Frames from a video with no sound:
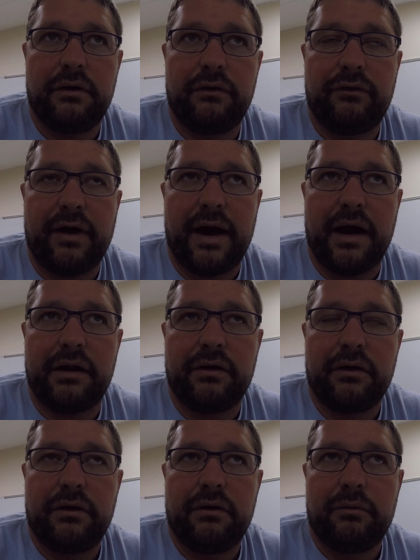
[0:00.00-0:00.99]
dad
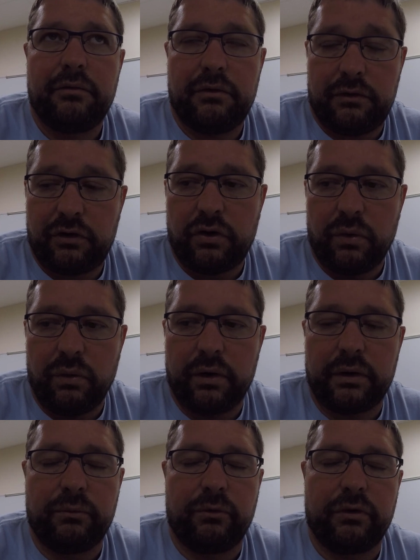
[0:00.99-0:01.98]

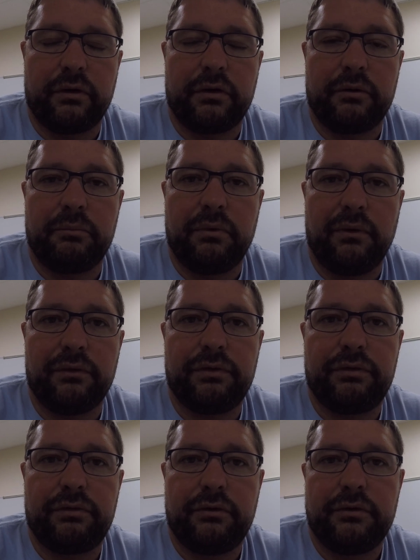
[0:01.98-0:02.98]
corn, were
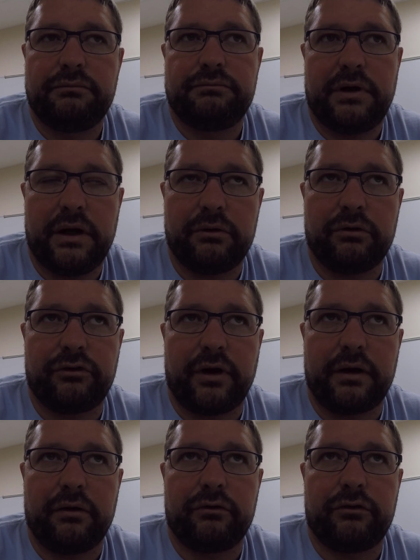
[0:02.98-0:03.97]
both
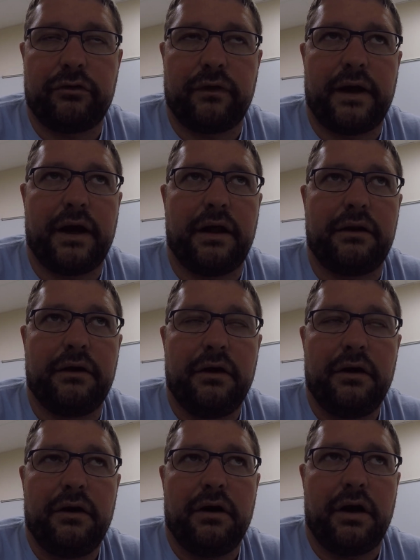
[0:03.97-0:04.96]
heterozygotes. So they had
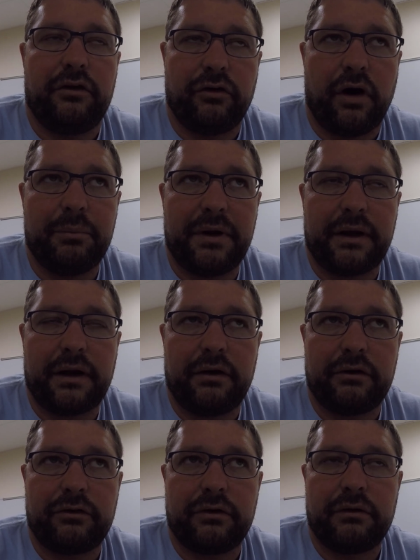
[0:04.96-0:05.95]
a dominant
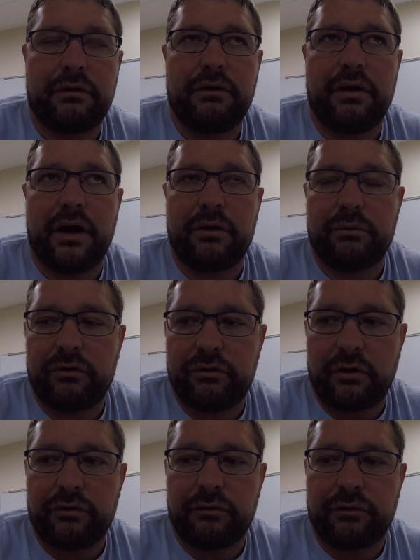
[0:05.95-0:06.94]
character and a
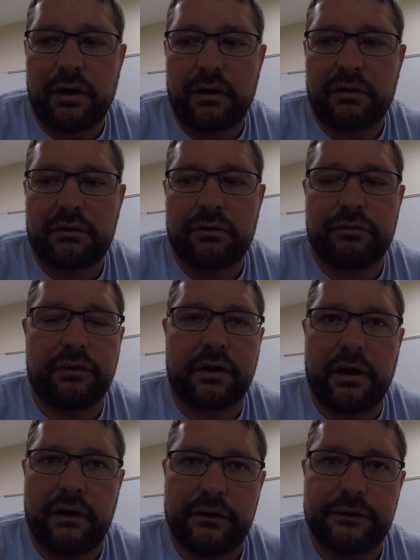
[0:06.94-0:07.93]
recessive character for
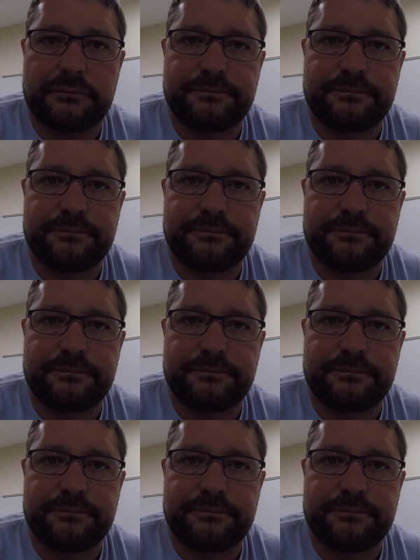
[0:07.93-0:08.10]
color.